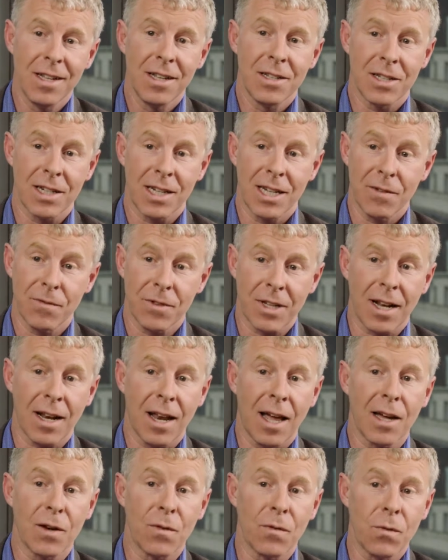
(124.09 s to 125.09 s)
to give the
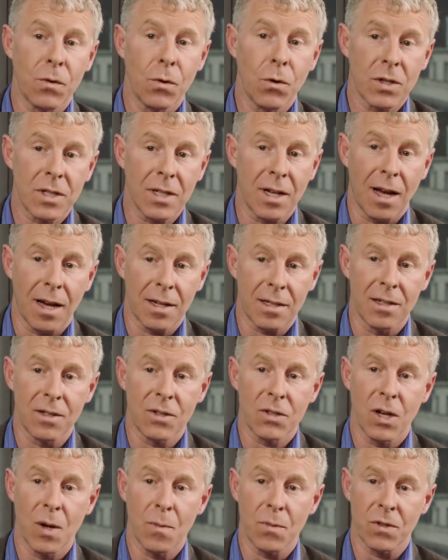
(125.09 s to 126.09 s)
client foresight in
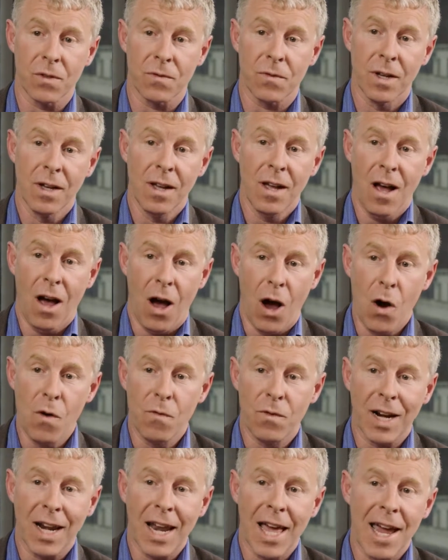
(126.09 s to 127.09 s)
terms of
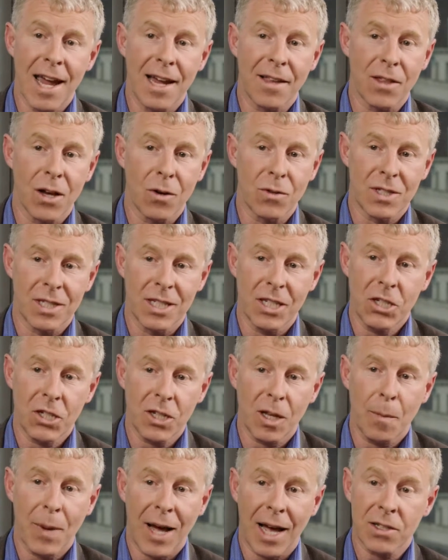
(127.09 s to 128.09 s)
overlaying those
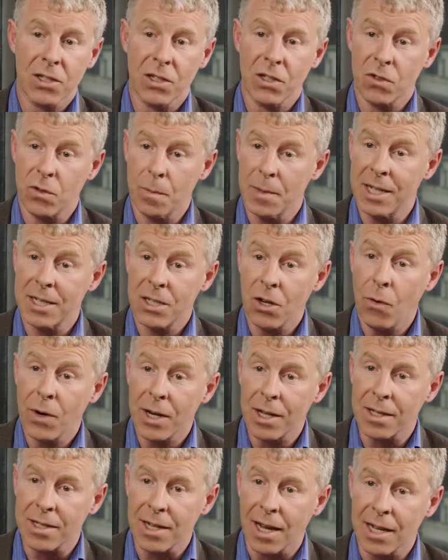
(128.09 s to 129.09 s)
digital patterns from
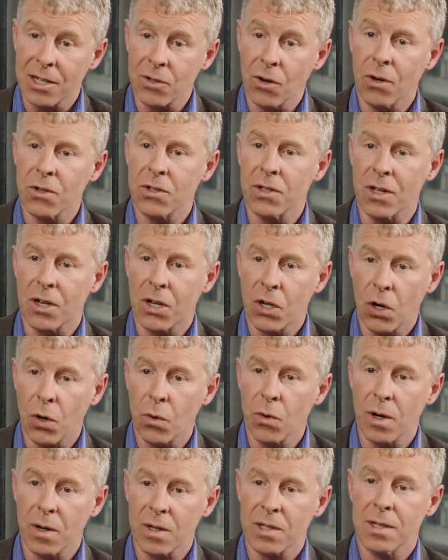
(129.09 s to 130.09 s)
historical data onto the
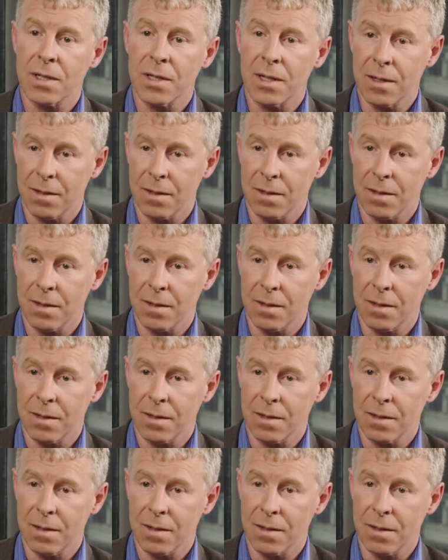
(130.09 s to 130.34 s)
current